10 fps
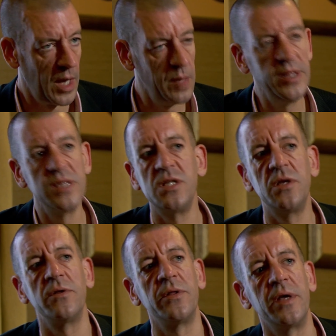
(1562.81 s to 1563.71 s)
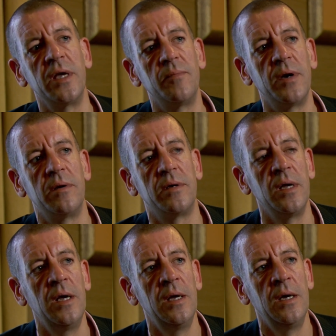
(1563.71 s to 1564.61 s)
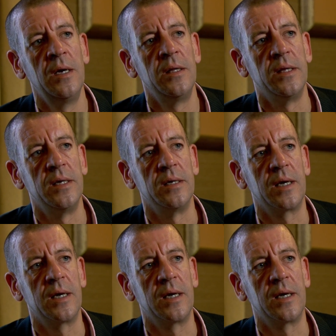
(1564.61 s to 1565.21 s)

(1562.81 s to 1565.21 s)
And I mean, this is the other thing about the